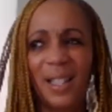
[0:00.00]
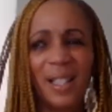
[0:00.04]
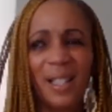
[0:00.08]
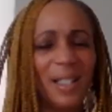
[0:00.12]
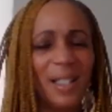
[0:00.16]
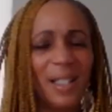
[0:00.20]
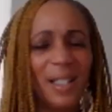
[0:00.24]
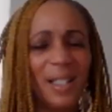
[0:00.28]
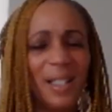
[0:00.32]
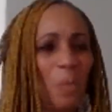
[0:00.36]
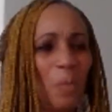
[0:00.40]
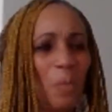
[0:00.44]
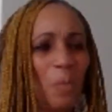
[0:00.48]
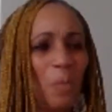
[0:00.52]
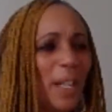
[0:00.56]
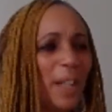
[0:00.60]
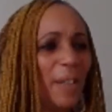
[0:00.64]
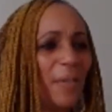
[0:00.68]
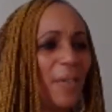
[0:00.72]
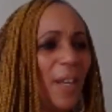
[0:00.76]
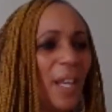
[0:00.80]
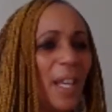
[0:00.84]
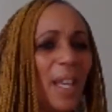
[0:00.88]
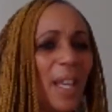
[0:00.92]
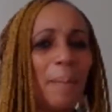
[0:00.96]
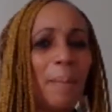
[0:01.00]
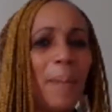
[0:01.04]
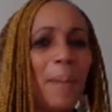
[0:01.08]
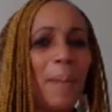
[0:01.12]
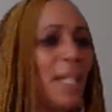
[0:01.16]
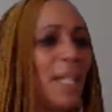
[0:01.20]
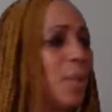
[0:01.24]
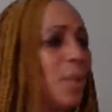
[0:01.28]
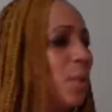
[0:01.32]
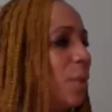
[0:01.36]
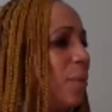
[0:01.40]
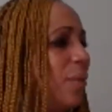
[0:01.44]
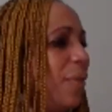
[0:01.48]
And I said, so what if he
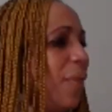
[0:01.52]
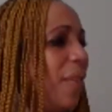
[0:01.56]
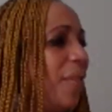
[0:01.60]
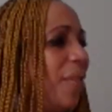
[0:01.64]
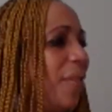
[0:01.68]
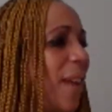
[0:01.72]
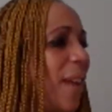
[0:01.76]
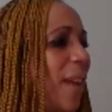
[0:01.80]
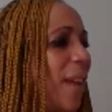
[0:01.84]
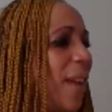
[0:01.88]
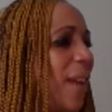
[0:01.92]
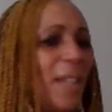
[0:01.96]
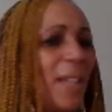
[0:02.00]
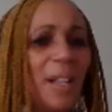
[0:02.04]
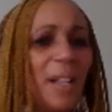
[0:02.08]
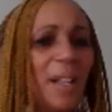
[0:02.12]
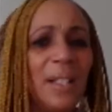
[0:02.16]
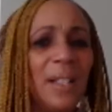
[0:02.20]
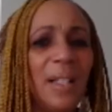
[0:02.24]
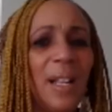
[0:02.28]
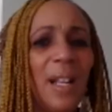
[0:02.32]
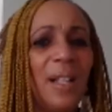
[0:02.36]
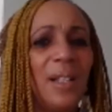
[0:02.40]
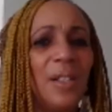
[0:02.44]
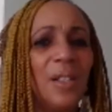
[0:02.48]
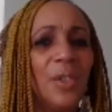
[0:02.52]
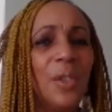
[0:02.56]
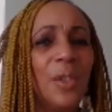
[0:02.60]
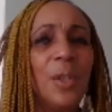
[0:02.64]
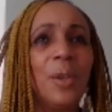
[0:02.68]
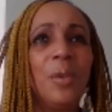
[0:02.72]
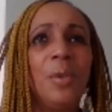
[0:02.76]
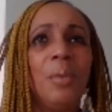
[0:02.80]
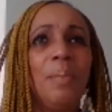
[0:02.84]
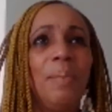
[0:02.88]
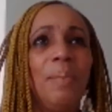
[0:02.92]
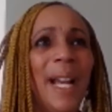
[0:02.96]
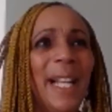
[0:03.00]
can buy a suit for
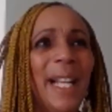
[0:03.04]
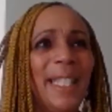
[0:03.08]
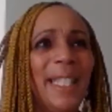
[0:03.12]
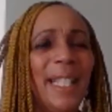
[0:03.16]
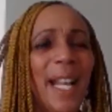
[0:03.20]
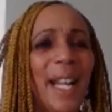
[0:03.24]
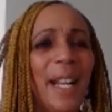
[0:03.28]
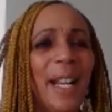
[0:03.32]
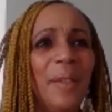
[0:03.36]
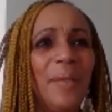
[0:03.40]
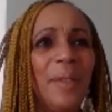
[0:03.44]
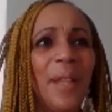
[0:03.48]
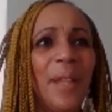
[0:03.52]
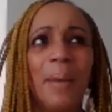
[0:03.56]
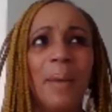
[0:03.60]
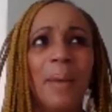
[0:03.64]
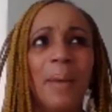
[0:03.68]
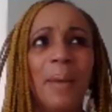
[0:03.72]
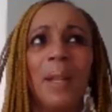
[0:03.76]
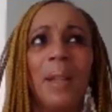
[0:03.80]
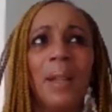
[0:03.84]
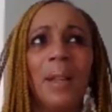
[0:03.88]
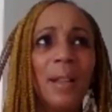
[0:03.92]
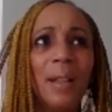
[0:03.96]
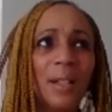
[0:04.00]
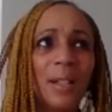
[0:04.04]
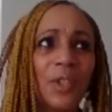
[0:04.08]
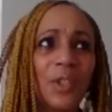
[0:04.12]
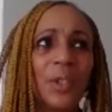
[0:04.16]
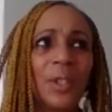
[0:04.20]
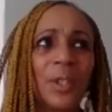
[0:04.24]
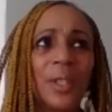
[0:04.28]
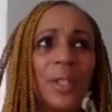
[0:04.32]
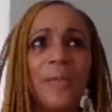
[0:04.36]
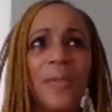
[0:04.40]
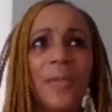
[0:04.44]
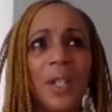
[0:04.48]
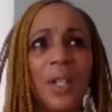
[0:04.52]
$5,000? Dude, buy 10 of them.
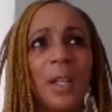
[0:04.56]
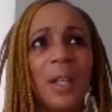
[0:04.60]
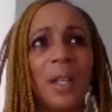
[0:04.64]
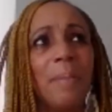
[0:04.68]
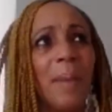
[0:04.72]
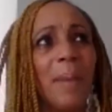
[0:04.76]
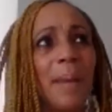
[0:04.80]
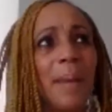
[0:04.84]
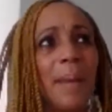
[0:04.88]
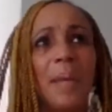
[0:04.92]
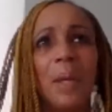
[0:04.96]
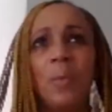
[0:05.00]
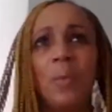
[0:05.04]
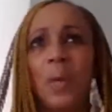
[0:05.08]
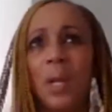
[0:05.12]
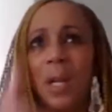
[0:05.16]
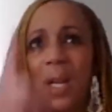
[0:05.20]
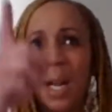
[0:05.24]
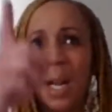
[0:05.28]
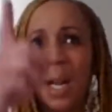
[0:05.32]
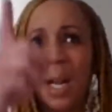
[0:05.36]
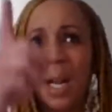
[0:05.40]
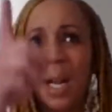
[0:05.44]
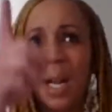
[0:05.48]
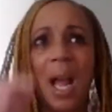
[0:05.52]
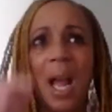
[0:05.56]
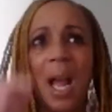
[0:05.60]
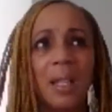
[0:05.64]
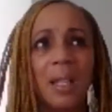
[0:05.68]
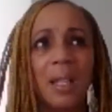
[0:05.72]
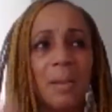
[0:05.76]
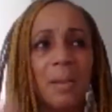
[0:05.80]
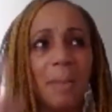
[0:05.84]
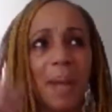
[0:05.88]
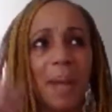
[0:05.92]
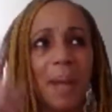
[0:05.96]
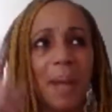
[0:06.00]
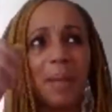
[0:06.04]
See if you can buy me one.
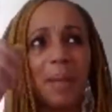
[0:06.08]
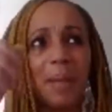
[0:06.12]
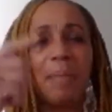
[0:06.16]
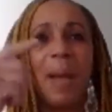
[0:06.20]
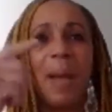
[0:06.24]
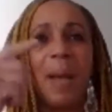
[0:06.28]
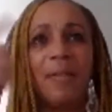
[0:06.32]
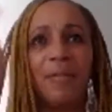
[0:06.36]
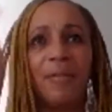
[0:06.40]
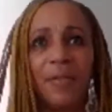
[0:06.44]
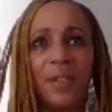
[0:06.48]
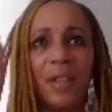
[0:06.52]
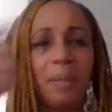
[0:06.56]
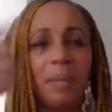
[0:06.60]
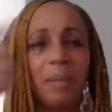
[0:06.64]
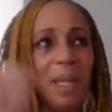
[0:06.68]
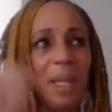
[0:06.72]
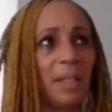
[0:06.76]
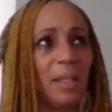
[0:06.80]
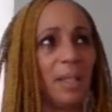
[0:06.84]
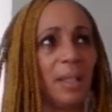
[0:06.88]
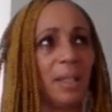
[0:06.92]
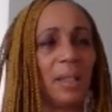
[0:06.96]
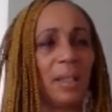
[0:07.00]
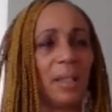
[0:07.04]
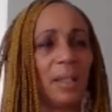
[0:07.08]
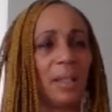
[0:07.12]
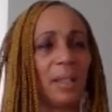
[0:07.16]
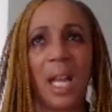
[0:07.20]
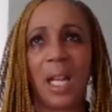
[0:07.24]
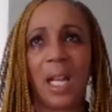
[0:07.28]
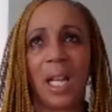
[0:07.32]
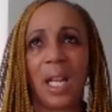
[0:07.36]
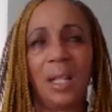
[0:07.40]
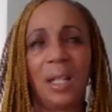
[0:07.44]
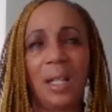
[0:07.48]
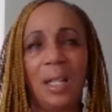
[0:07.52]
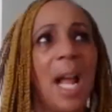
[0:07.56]
Buy me my female
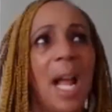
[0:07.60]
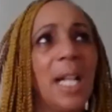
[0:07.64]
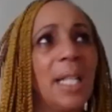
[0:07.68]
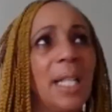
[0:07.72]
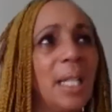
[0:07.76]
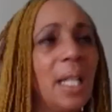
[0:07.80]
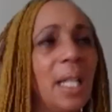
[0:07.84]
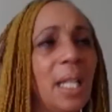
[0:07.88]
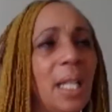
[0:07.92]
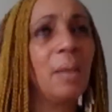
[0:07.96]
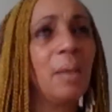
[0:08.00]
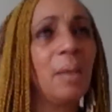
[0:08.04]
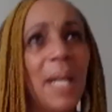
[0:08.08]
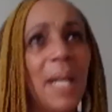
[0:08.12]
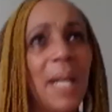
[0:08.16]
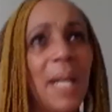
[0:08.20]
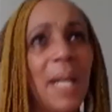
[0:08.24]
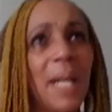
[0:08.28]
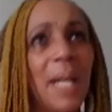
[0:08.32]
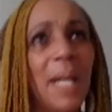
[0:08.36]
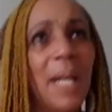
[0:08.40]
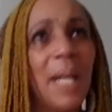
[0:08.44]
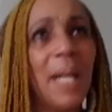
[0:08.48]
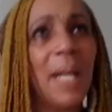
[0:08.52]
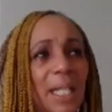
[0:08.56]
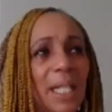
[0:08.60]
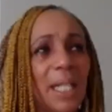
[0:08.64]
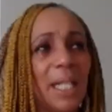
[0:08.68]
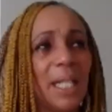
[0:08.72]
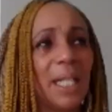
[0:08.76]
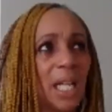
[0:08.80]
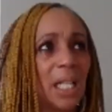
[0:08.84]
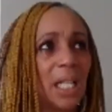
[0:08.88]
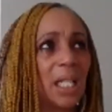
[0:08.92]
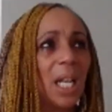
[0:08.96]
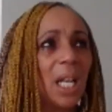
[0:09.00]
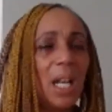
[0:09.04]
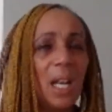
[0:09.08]
style. I'll send you my
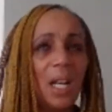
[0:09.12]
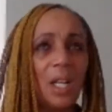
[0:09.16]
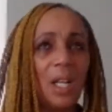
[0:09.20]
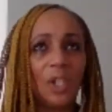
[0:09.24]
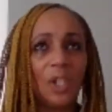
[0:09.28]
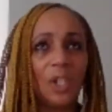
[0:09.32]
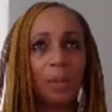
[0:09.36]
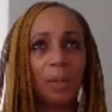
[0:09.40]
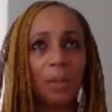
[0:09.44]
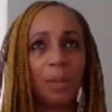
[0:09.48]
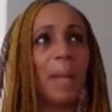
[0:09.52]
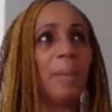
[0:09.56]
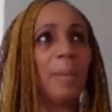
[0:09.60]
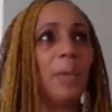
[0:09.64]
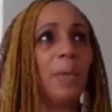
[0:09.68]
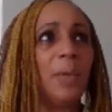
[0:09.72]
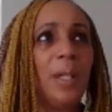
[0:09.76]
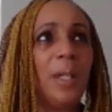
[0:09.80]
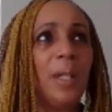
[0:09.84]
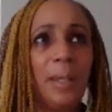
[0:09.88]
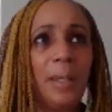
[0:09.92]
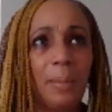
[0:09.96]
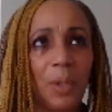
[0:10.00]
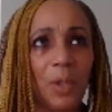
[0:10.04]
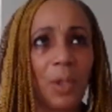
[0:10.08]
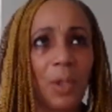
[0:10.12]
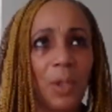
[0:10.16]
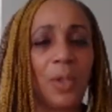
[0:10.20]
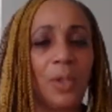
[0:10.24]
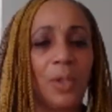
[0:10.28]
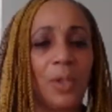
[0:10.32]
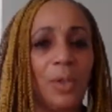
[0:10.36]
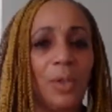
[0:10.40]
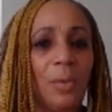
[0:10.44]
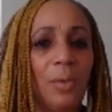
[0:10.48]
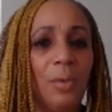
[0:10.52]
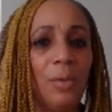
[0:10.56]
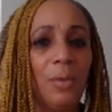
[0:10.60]
size. Just buy me one of them
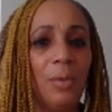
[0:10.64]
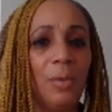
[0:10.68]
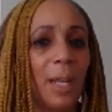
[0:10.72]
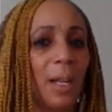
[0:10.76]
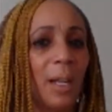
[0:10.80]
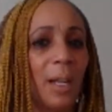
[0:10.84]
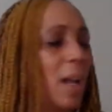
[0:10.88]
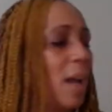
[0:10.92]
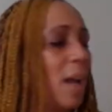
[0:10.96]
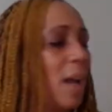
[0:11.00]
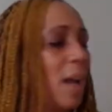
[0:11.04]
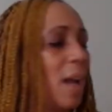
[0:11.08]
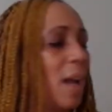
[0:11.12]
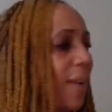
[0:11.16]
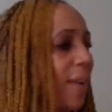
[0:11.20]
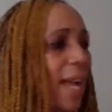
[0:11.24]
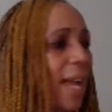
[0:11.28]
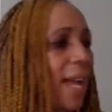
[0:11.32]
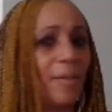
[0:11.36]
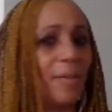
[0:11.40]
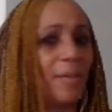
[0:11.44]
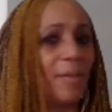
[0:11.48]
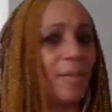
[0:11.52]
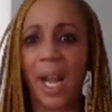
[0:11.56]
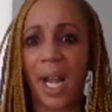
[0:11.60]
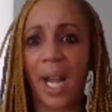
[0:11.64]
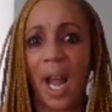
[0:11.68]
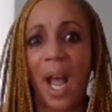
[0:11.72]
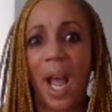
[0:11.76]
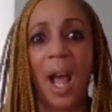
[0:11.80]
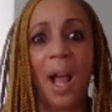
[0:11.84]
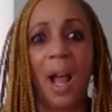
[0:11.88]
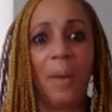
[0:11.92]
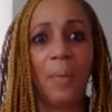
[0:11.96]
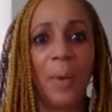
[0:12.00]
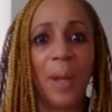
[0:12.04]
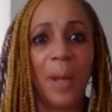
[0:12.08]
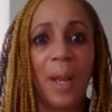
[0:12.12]
skirt suits that cost
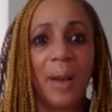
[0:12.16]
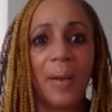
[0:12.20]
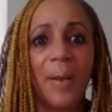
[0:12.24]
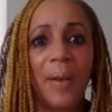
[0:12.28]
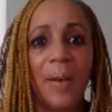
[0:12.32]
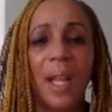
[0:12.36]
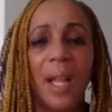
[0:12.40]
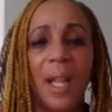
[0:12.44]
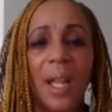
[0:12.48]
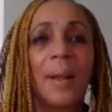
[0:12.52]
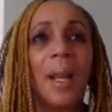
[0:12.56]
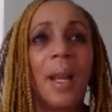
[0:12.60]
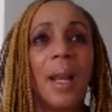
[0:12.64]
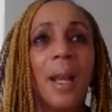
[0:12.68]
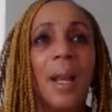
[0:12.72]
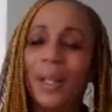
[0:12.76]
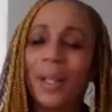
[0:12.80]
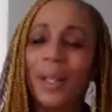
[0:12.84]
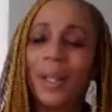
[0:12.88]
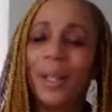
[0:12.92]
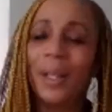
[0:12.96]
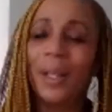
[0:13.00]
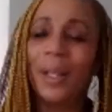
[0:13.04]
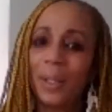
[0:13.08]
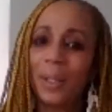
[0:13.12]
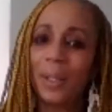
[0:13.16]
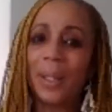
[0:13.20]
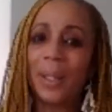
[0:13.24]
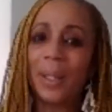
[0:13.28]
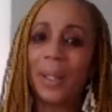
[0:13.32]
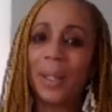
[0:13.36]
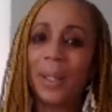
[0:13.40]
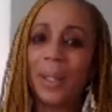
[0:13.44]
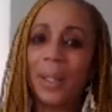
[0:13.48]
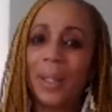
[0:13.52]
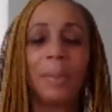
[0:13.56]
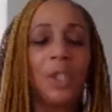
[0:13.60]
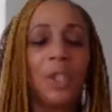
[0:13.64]
$5,000. I'll wear it. Do you
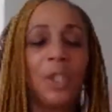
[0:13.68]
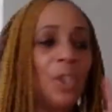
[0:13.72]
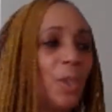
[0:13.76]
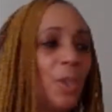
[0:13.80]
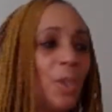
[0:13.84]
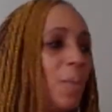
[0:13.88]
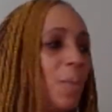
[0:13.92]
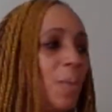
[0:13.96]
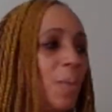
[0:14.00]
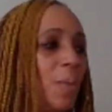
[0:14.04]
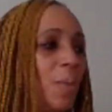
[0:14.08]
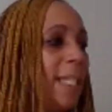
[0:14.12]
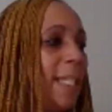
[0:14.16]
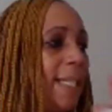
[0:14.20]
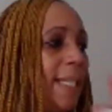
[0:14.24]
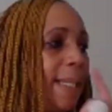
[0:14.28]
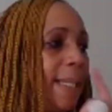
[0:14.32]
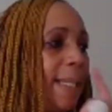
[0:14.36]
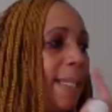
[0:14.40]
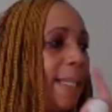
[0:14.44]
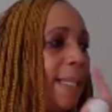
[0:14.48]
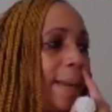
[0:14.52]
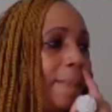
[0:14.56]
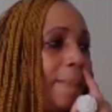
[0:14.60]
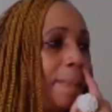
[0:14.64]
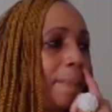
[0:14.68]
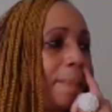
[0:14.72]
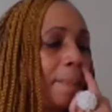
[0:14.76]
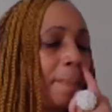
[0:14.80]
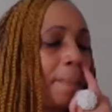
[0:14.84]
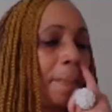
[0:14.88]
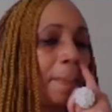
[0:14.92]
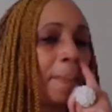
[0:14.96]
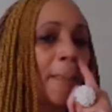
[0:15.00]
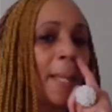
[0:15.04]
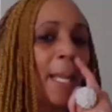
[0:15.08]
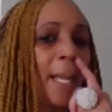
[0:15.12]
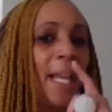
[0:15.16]
see what I'm saying? But you know what he said?